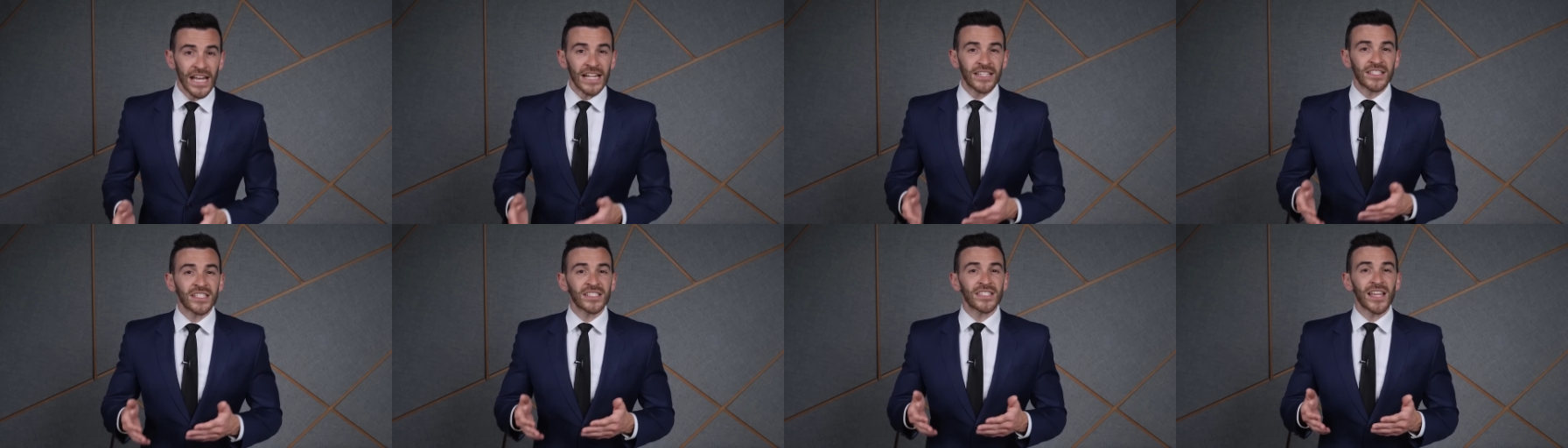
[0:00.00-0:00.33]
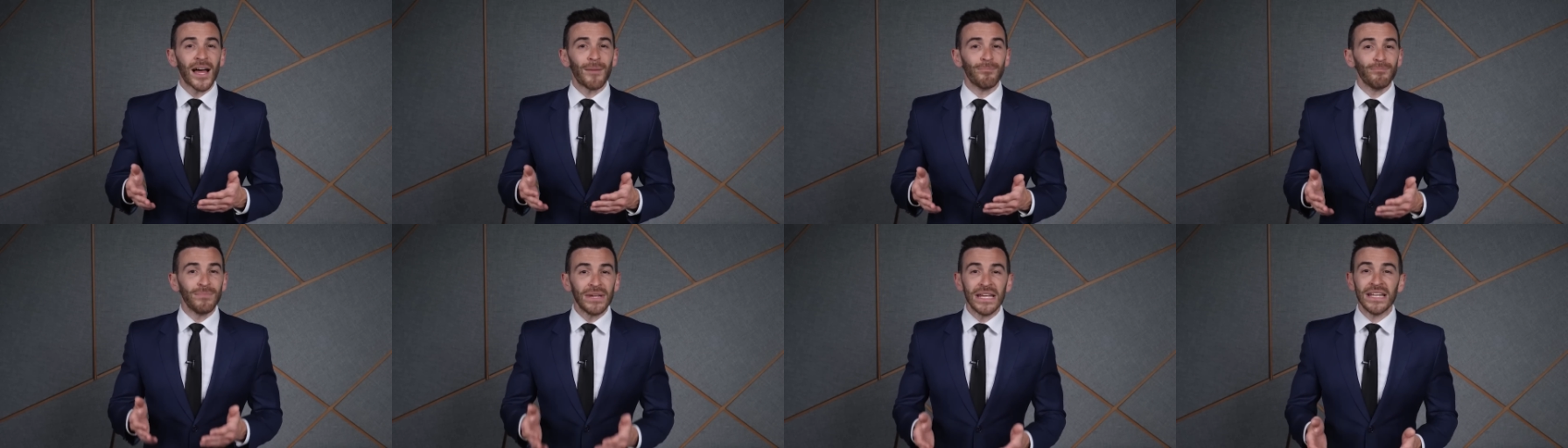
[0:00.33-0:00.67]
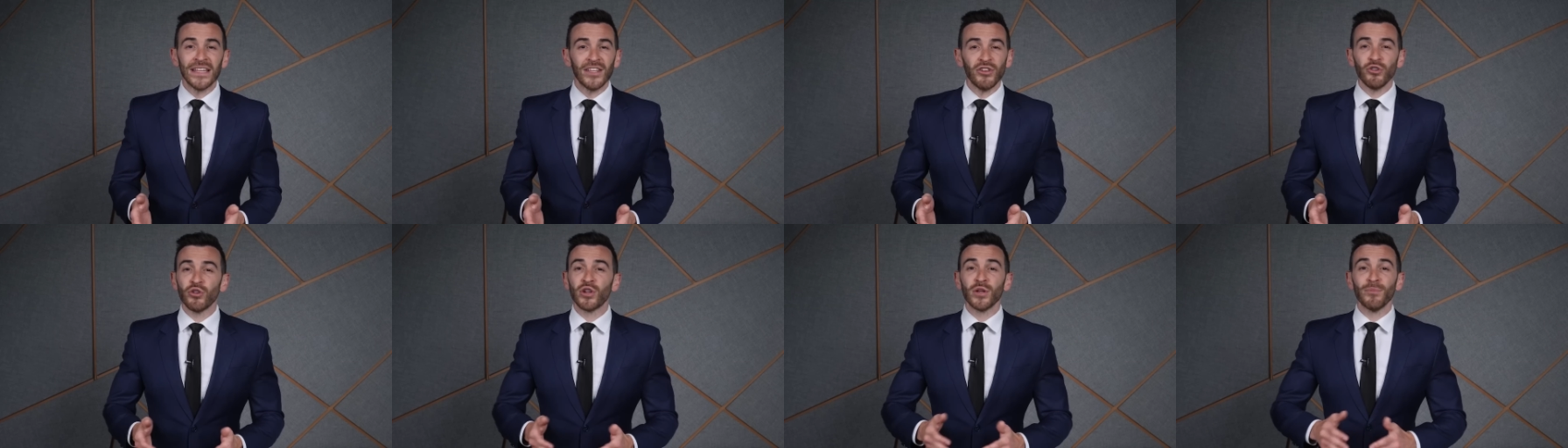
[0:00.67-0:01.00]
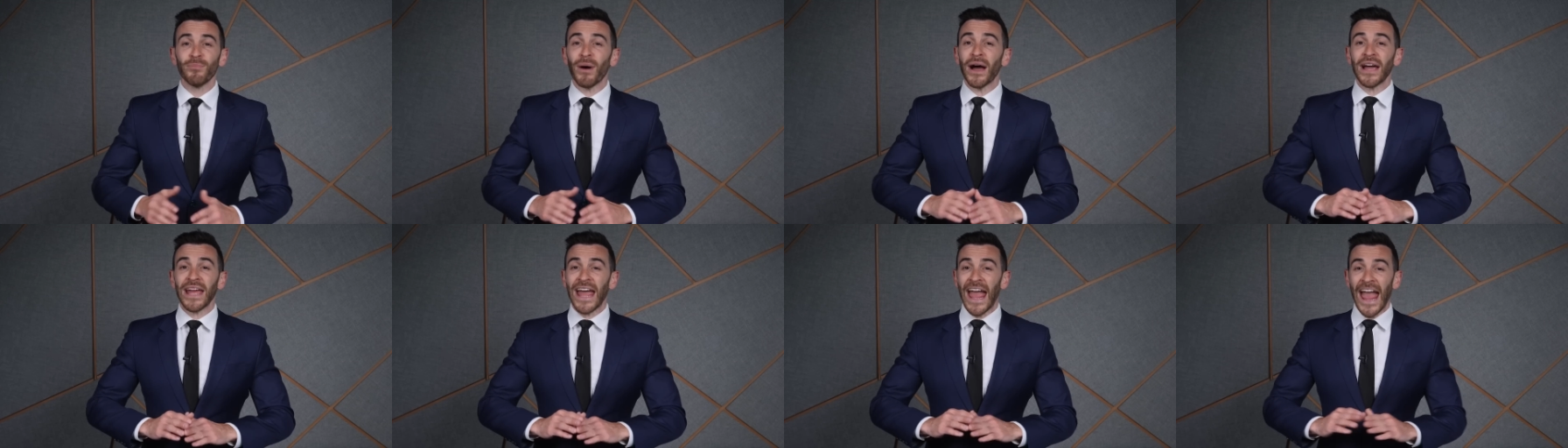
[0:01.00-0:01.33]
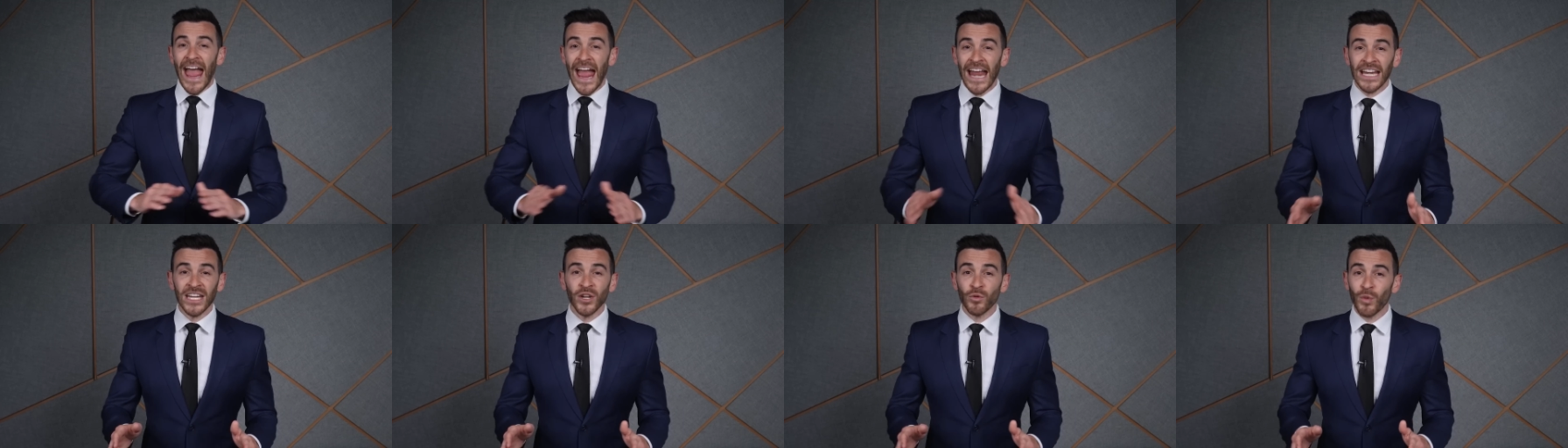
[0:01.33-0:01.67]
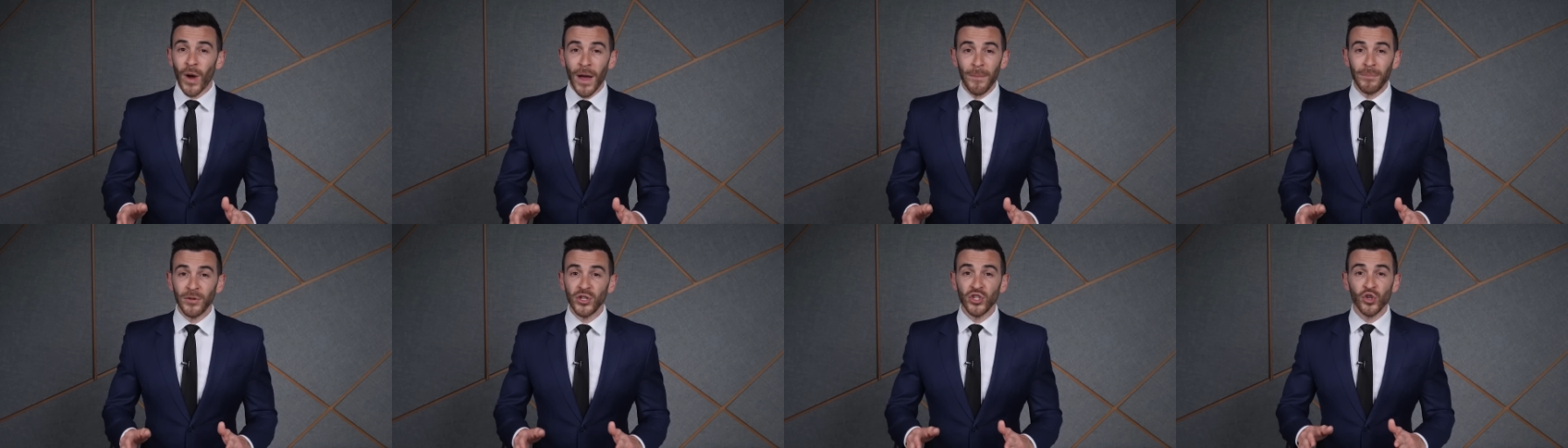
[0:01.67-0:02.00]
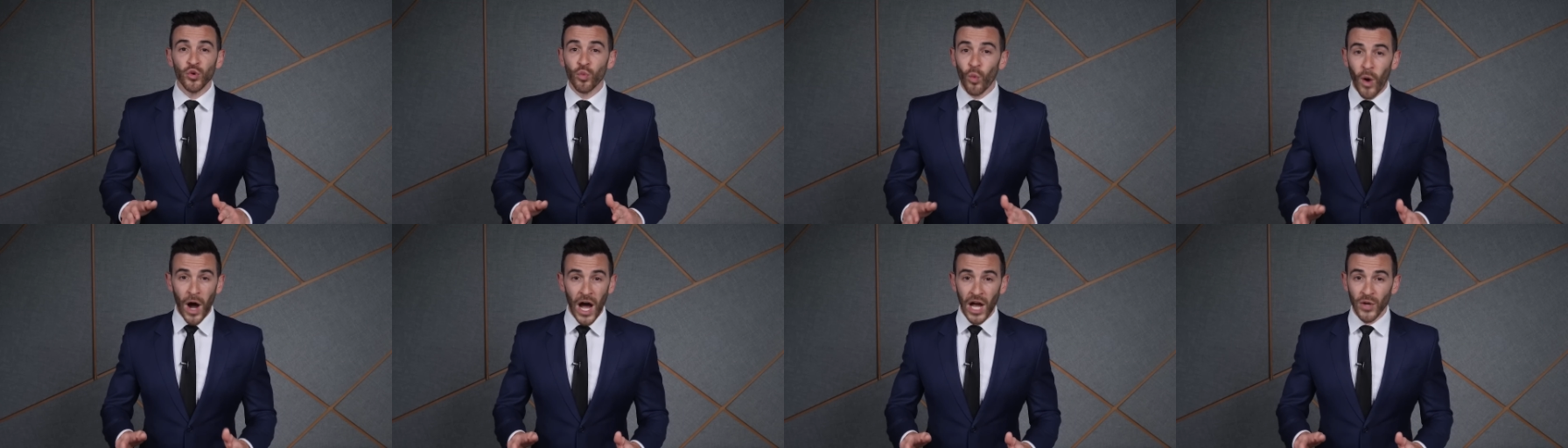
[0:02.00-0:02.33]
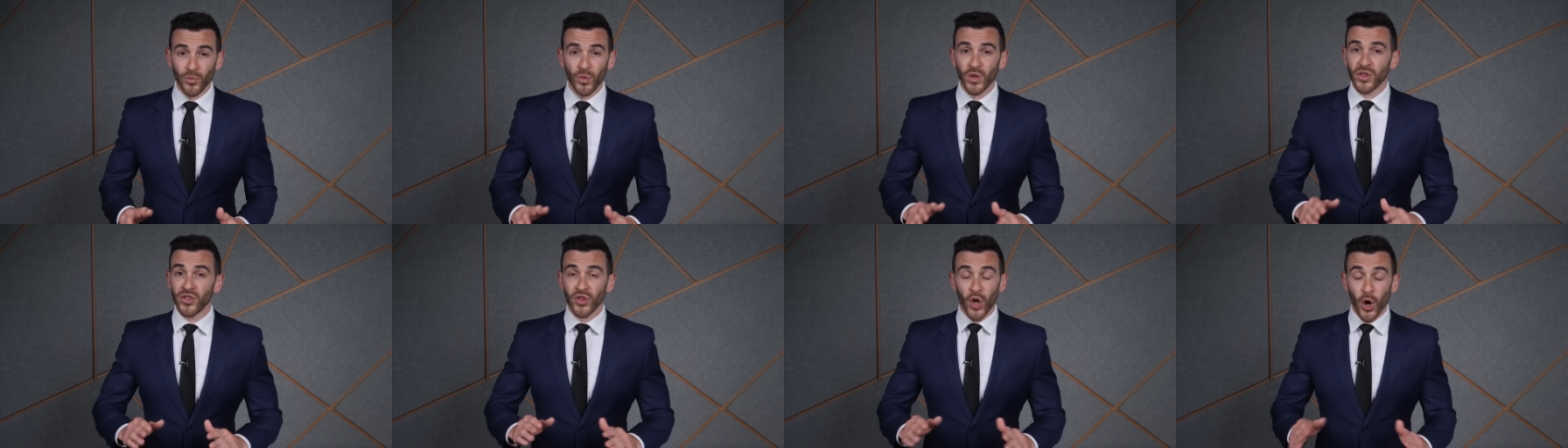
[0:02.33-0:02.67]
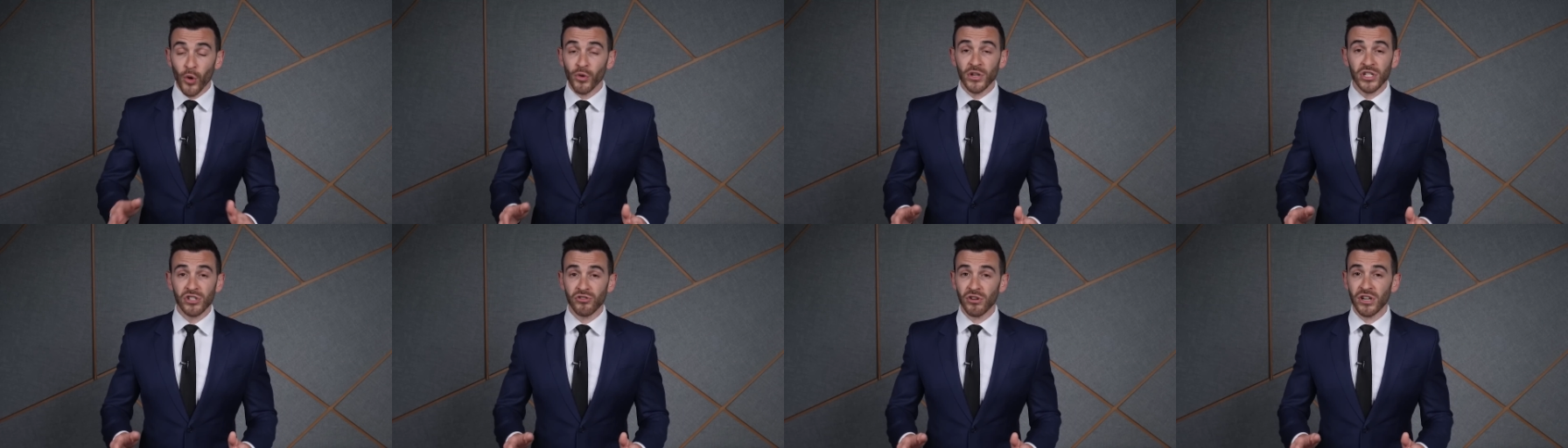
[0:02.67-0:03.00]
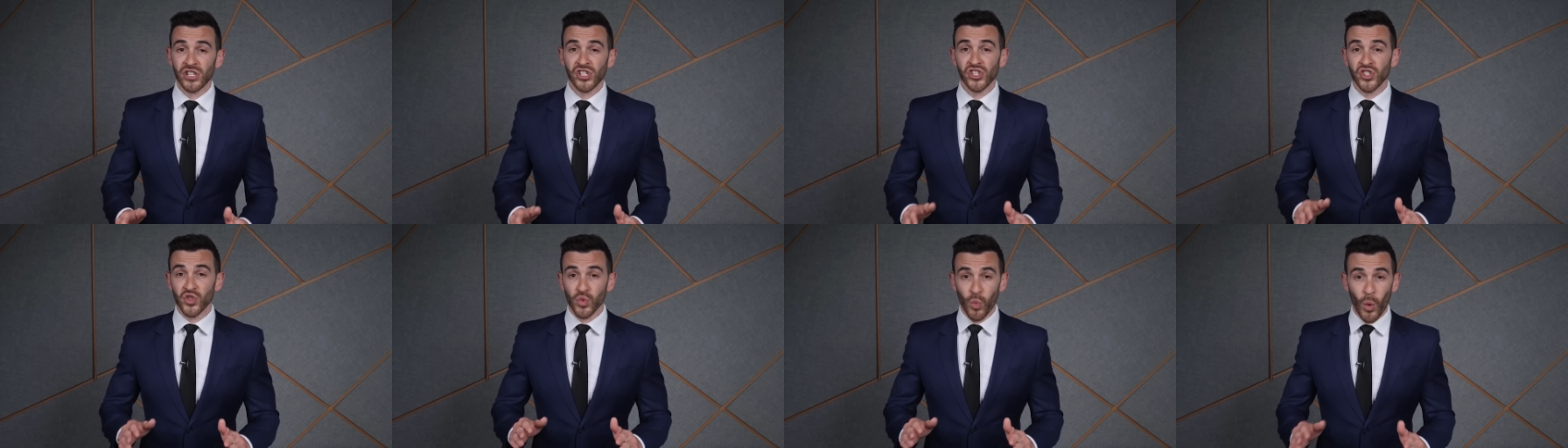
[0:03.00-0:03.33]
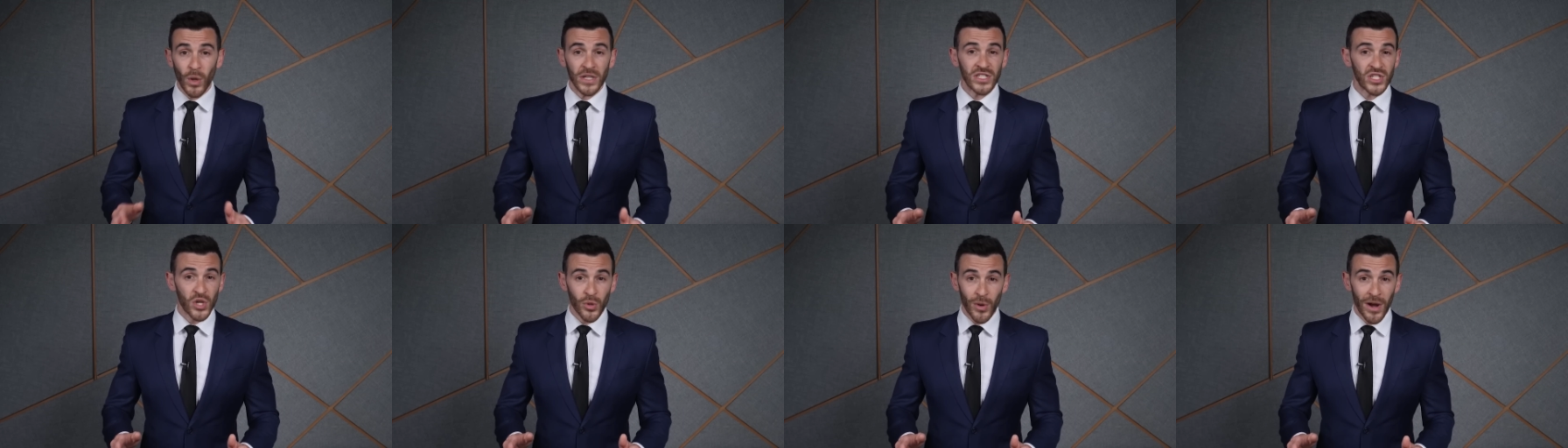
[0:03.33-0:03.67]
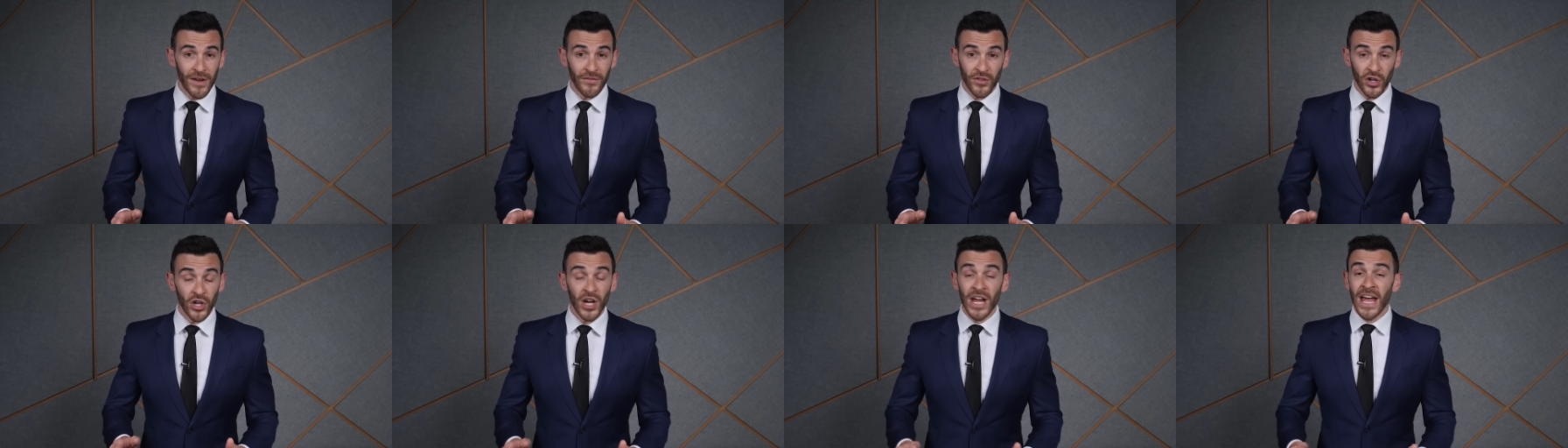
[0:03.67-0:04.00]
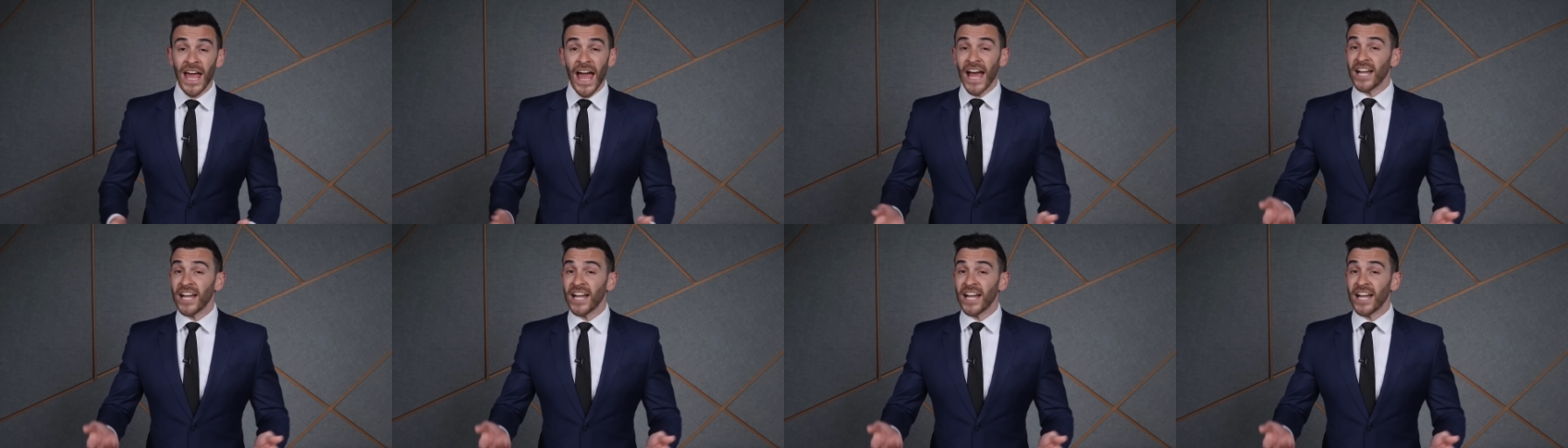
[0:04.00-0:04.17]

It does not mean that you can buy any weapon you want with no restrictions whatsoever.